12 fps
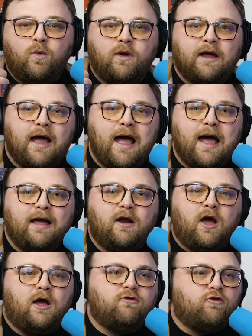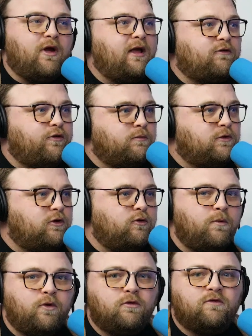We got drinks from
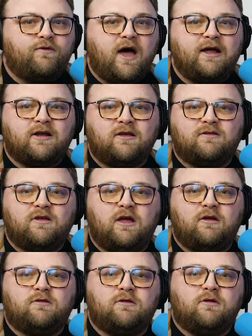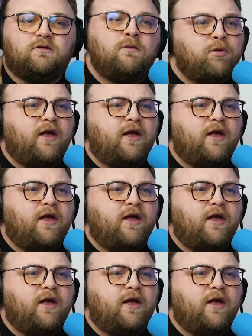Two Moods Vodka Seltzers.